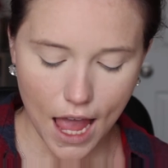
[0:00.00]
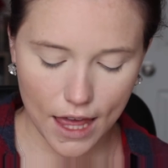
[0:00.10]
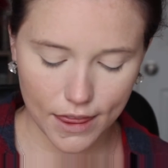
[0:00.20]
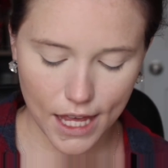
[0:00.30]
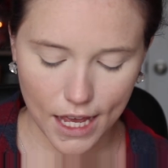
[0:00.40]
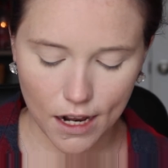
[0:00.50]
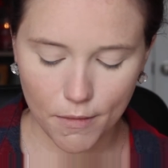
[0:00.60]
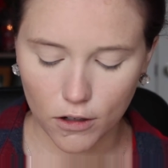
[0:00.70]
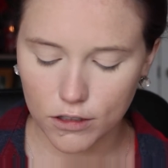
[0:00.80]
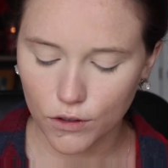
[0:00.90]
And then
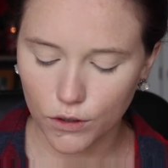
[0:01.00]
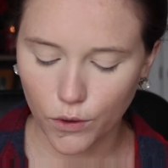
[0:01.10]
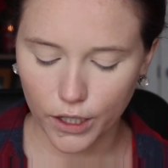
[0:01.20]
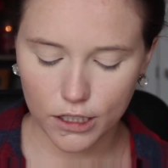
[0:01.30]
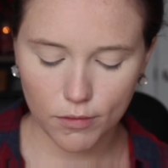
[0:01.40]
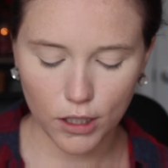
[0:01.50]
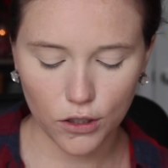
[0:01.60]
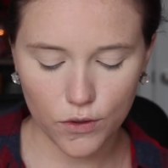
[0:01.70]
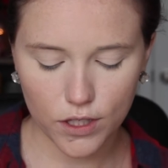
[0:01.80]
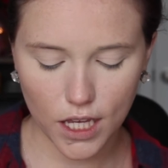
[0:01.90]
I'm also going to be
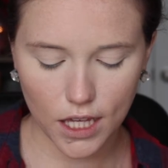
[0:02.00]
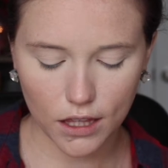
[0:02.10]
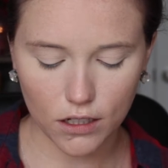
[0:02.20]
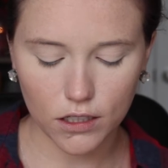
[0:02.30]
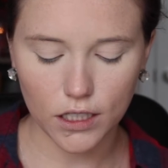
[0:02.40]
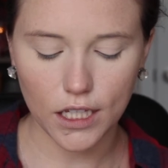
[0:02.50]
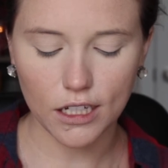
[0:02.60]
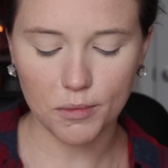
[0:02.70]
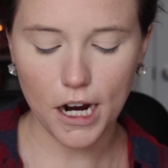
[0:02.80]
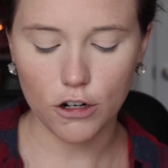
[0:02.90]
using the
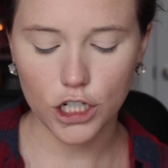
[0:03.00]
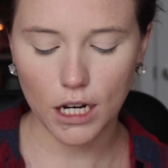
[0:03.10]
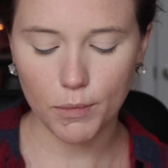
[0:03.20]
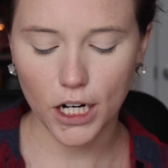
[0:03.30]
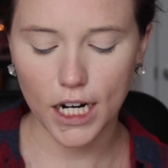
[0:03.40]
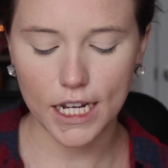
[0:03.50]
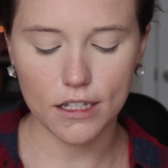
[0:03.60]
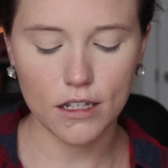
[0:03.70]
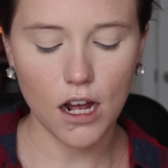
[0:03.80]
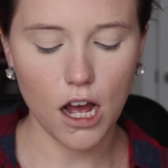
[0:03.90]
Clinique Brow Shaper in
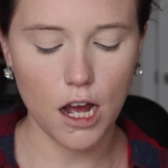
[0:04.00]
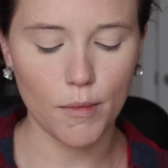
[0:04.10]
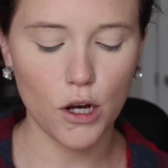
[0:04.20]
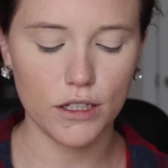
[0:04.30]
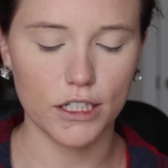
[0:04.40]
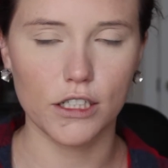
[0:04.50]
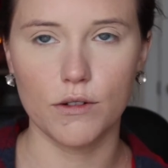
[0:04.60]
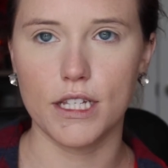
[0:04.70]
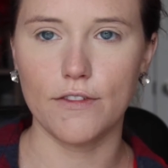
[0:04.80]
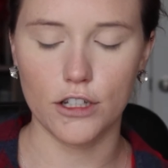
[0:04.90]

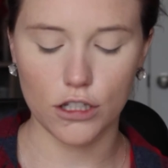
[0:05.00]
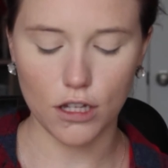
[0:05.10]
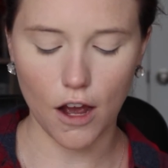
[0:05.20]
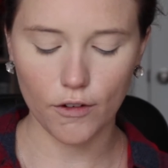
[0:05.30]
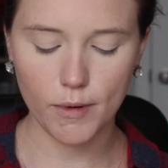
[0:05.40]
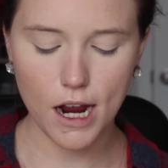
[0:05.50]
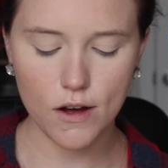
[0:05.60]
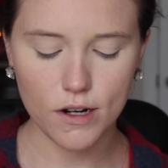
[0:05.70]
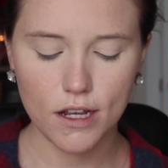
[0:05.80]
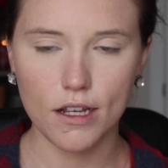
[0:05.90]
07 Soft Brown.